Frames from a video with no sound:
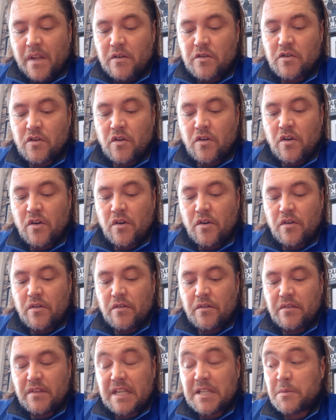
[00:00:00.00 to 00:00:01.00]

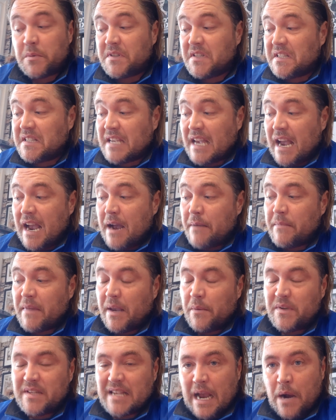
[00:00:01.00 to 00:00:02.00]
So this was the time
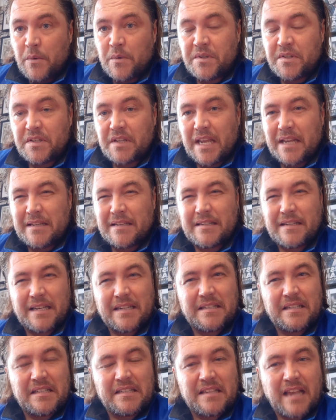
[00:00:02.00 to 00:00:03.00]
he was out in
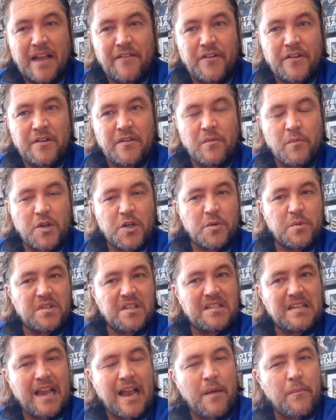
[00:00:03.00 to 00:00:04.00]
67, which was the
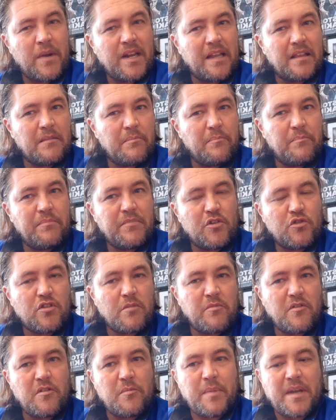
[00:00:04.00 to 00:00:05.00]
time when he had the
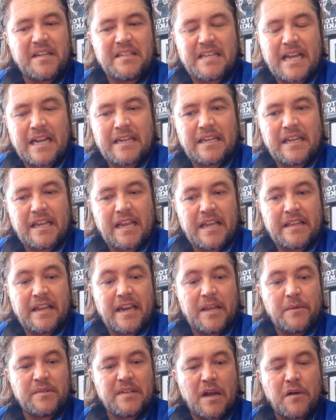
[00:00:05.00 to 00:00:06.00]
trouble with Big Daddy, and then
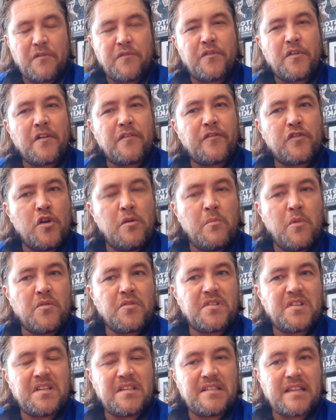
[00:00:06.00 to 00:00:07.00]
he was out for a few
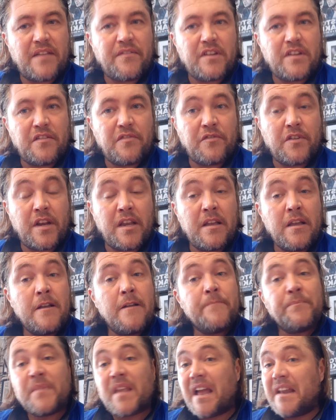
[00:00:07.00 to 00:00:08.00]
months in 73,
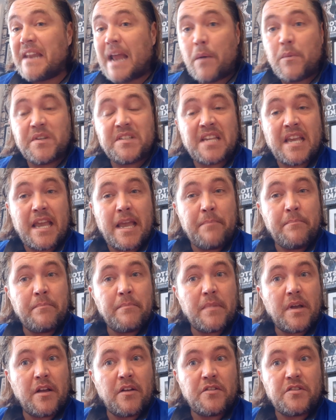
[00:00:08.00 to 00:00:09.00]
and that was
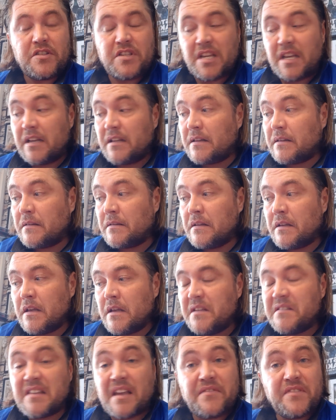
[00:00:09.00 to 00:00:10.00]
him until
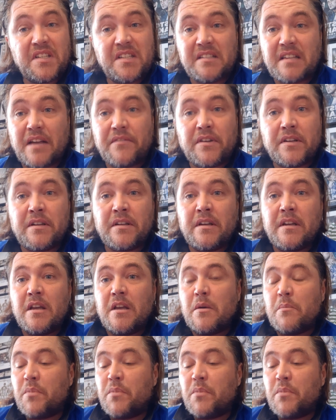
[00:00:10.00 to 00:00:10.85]
77.